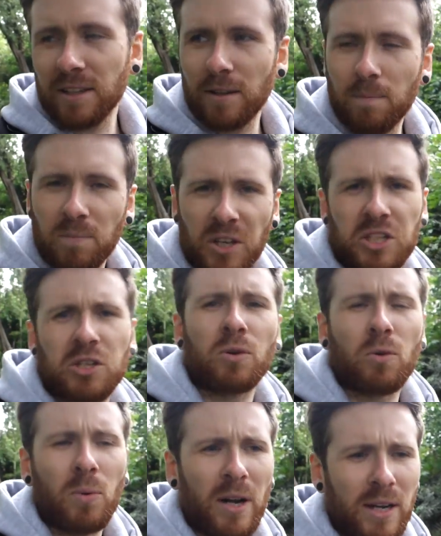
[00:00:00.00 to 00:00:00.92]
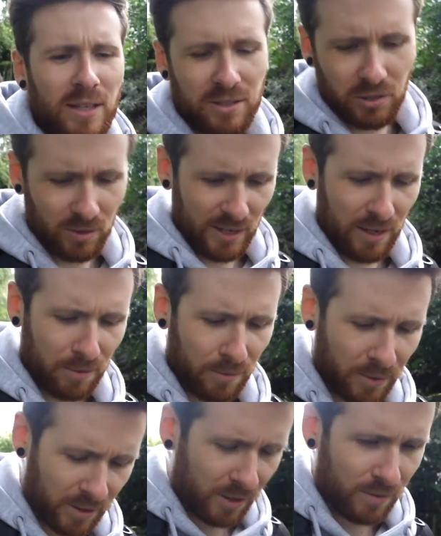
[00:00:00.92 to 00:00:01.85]
um, that took a while. It took like
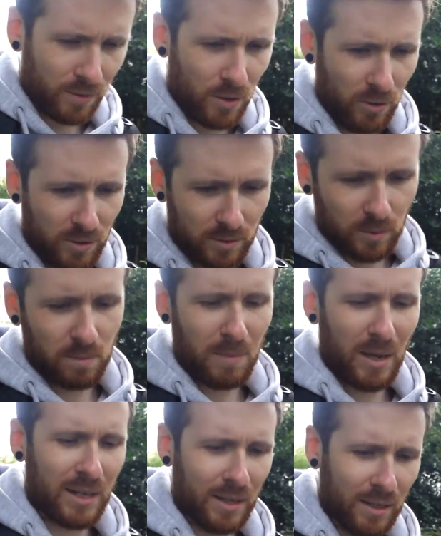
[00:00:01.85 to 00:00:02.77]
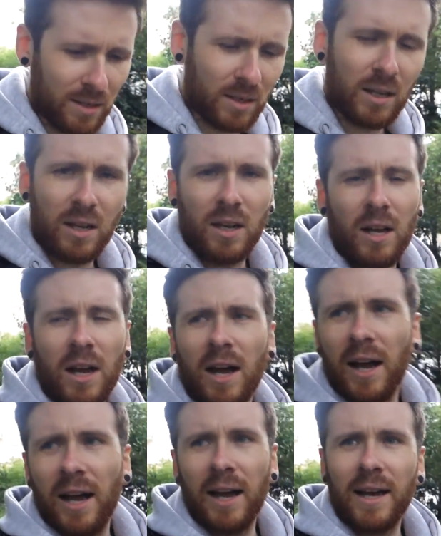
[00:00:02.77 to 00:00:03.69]
three and a half hours. It was mental,
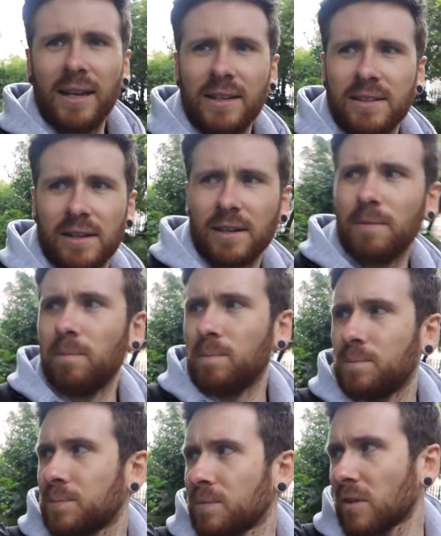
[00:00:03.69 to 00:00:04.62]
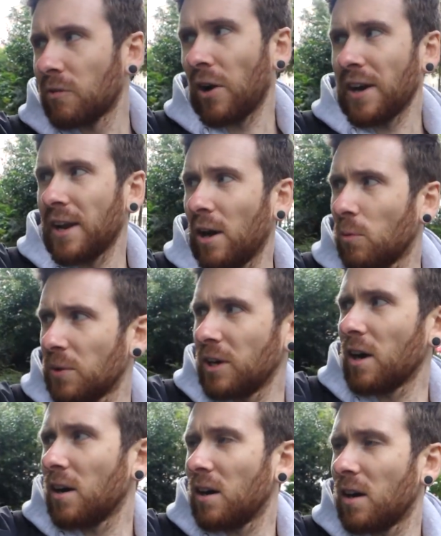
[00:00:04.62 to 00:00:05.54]
and. Um, Right now we
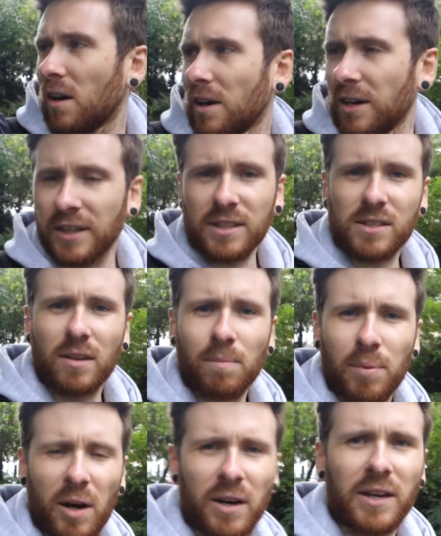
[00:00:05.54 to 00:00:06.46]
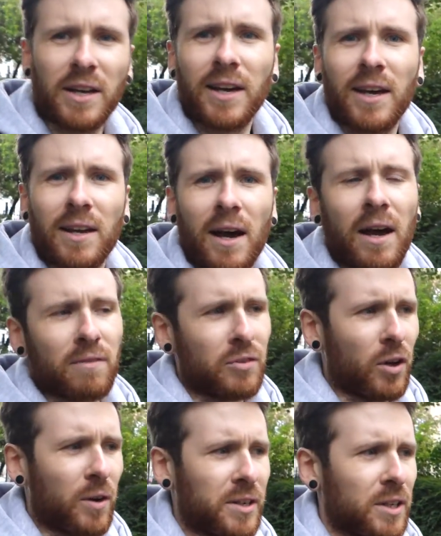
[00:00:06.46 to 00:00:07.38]
are in some park again. I have
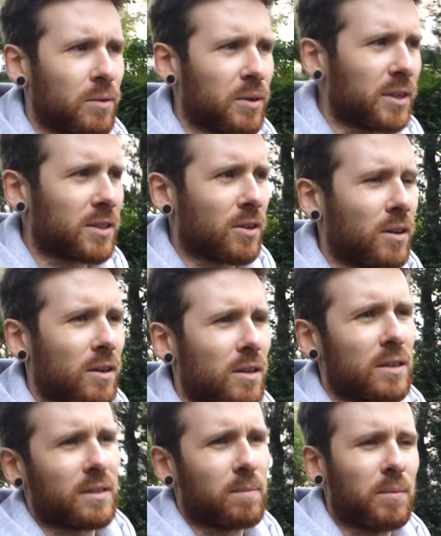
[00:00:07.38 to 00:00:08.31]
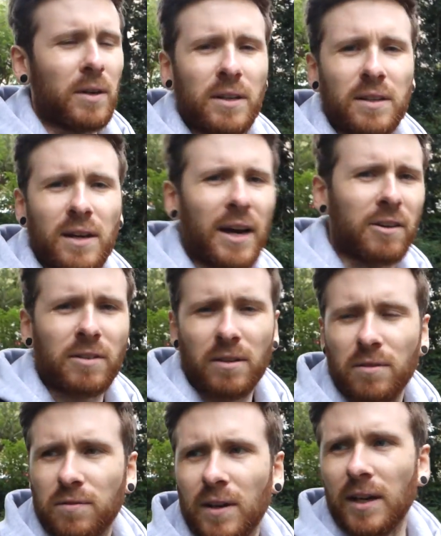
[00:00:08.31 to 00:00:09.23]
no idea what it's called, but I don't
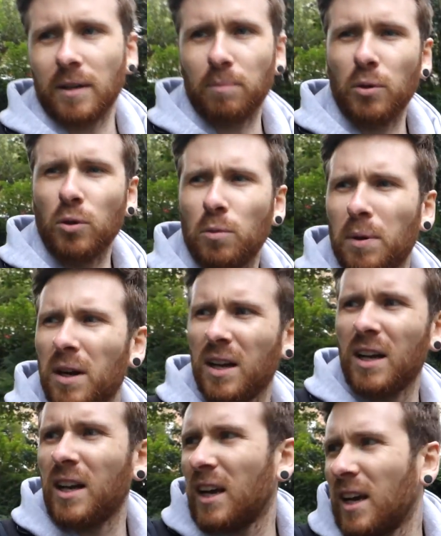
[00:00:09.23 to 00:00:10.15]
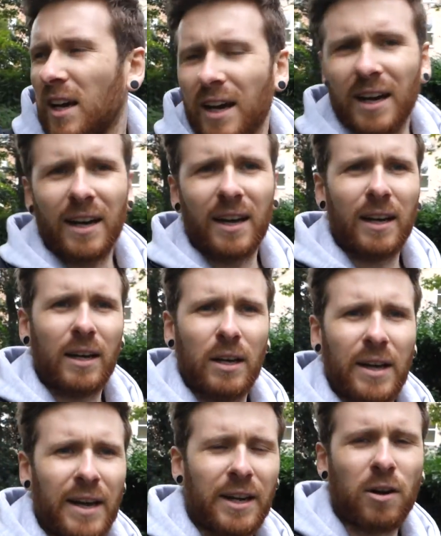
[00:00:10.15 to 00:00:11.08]
give a flying poop. Uh,
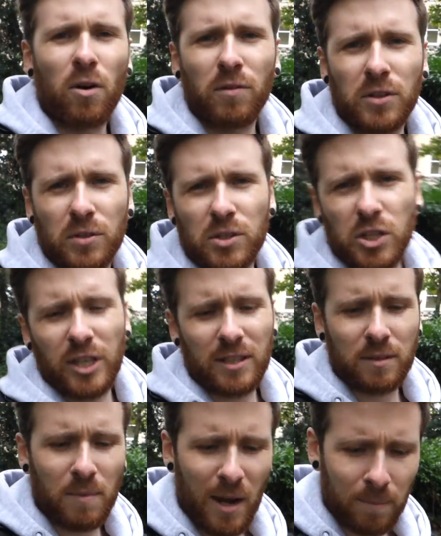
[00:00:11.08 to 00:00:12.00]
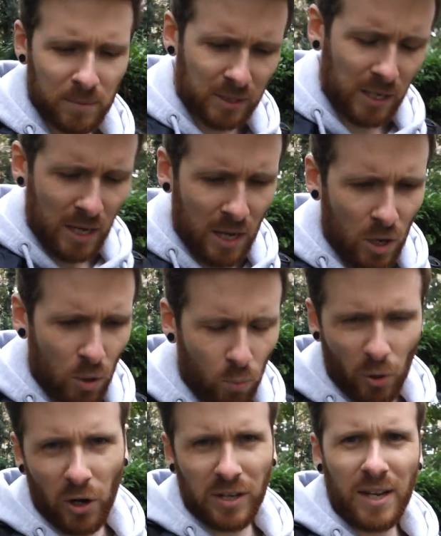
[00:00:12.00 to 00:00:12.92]
heading over to Jess's mom's
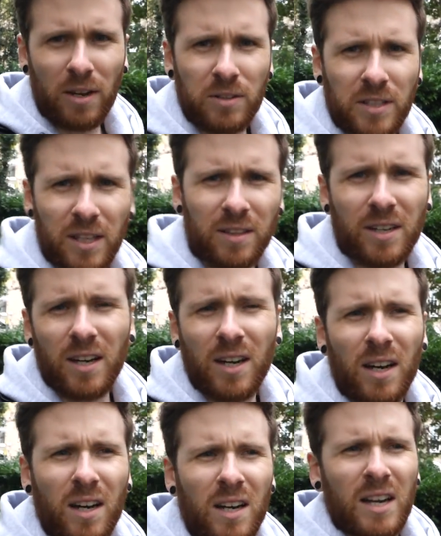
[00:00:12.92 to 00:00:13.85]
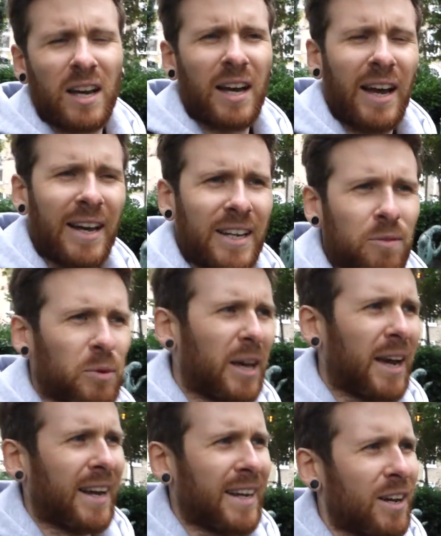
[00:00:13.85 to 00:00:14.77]
work now to get the car. And then
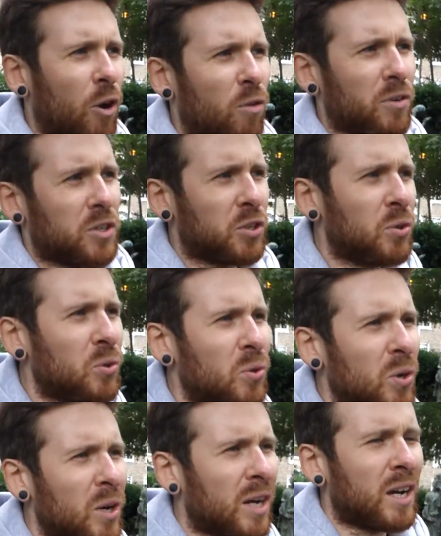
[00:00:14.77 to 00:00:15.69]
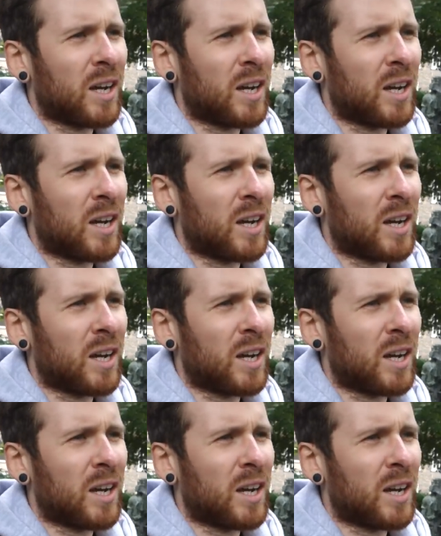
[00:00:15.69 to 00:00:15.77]
we're heading over to